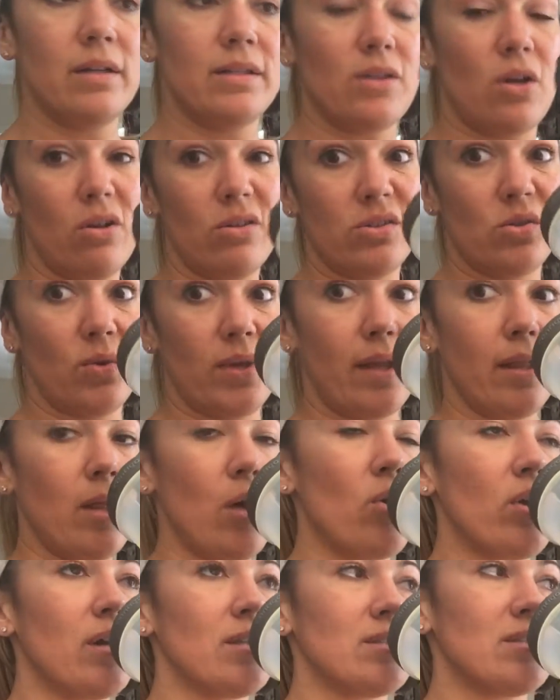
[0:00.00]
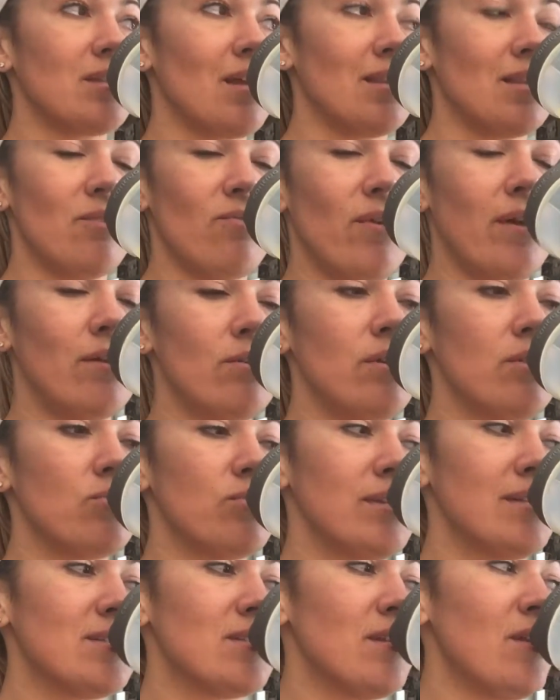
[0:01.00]
It's also yellow because it's got the
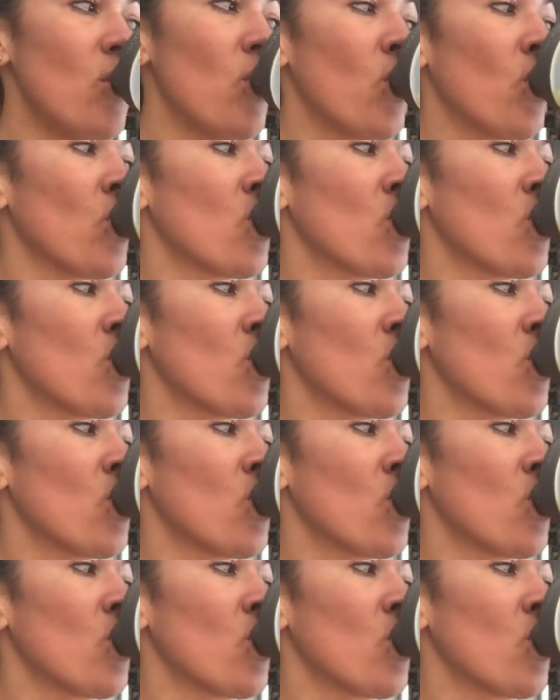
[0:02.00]
phytonutrients in it.